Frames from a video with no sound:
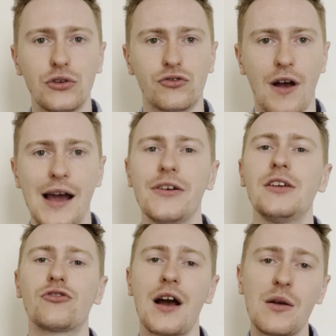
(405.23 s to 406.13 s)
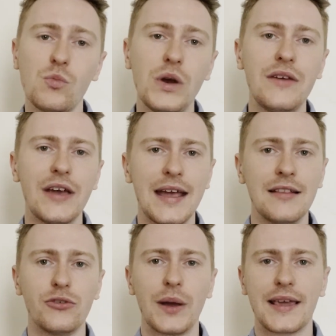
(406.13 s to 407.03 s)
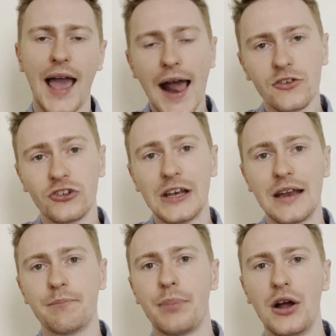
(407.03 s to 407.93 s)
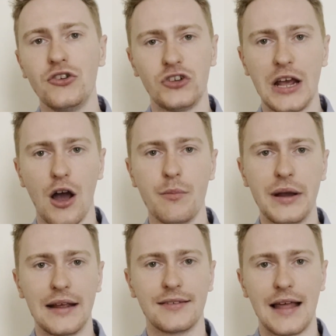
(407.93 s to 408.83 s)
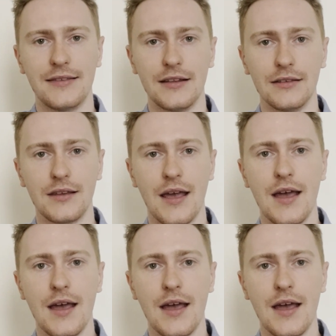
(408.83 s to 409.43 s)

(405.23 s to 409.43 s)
driver, try and weave it into a catchy and punchy opening sentence.